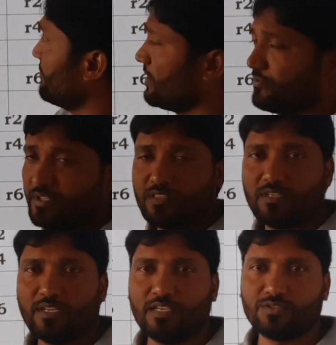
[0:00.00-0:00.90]
be filled with
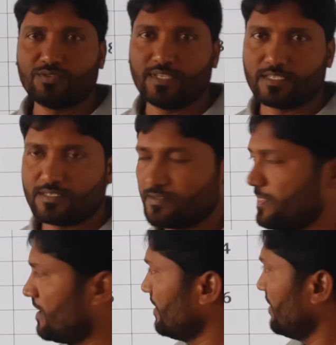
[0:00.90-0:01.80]
S6.
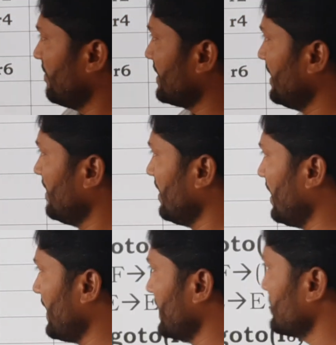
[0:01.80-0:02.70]

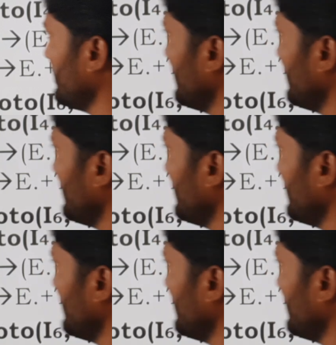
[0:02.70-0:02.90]
Next